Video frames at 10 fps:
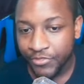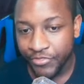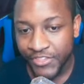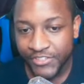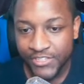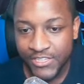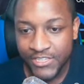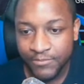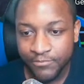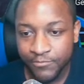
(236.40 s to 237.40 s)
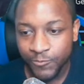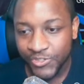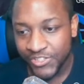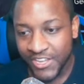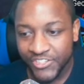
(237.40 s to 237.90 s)
this team
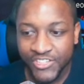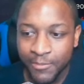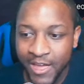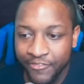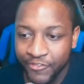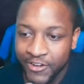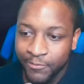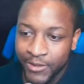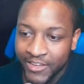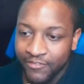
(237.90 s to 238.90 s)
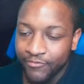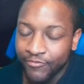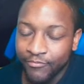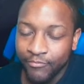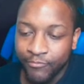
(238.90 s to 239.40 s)
is like semi-free to play
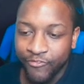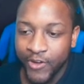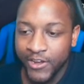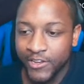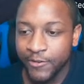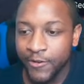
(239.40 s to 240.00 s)
friendly,